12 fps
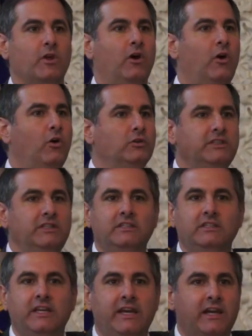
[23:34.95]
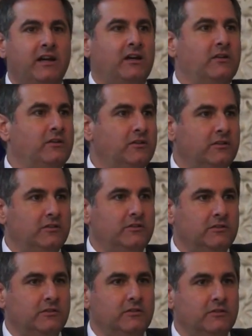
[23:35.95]
holding in the air
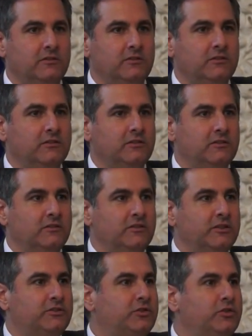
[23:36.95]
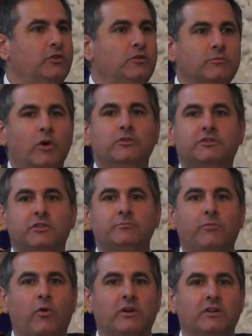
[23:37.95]
the two most
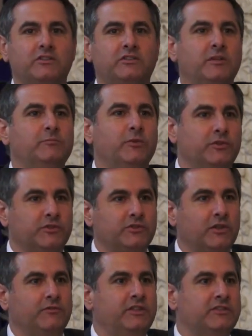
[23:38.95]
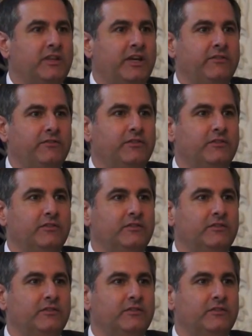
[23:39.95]
important symbols of his life: